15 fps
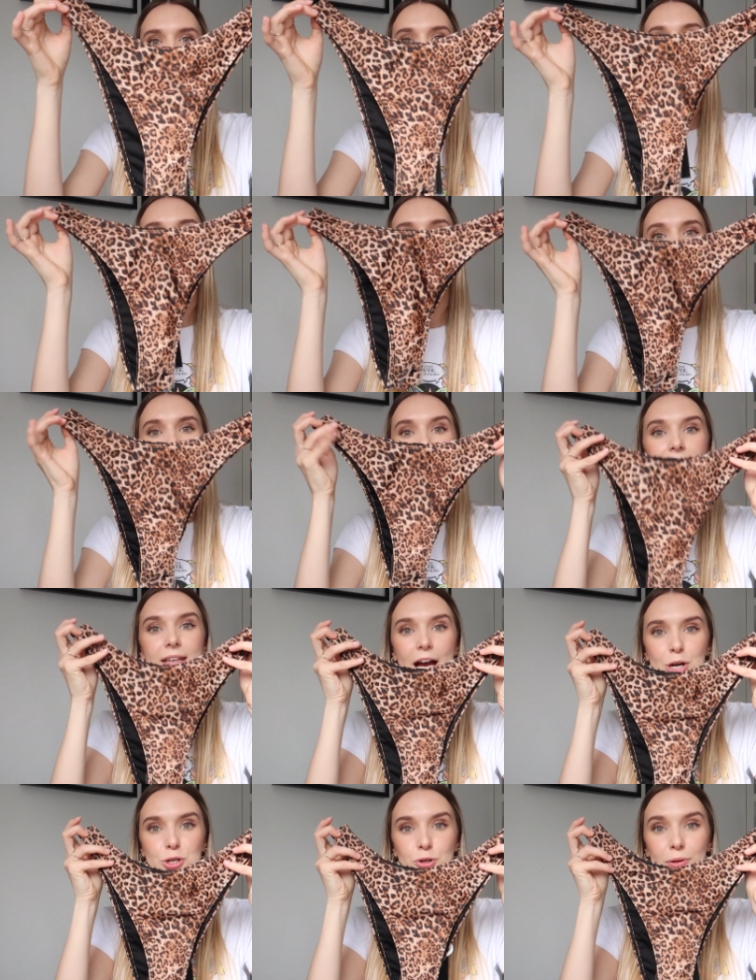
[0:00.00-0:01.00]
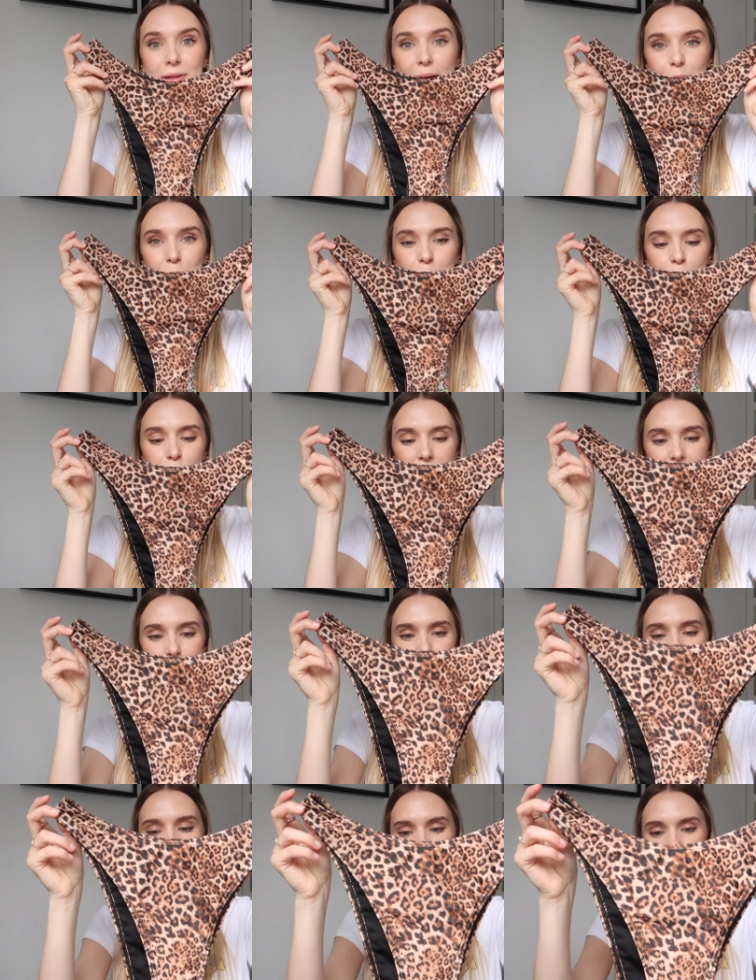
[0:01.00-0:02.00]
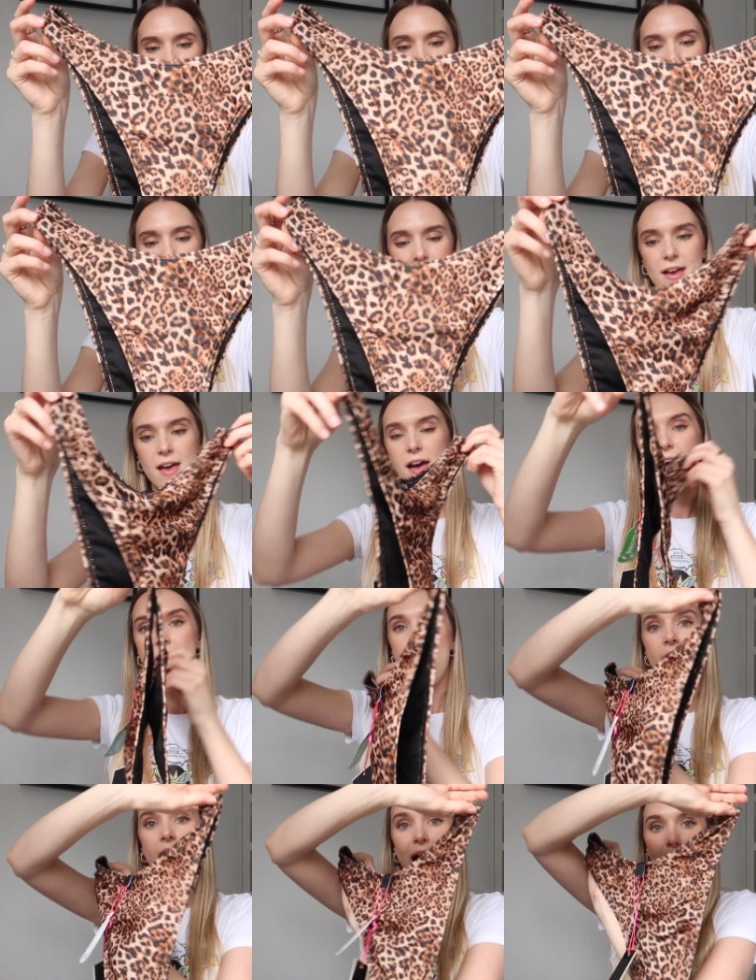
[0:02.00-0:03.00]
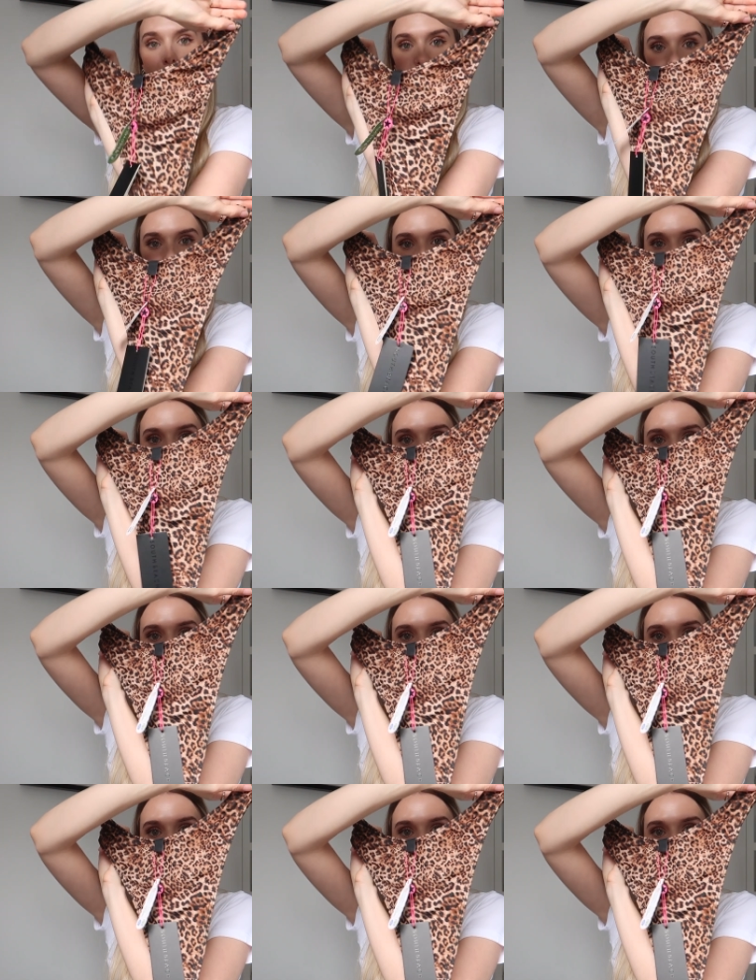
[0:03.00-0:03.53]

and love the actual leopard print pattern on it. And that's the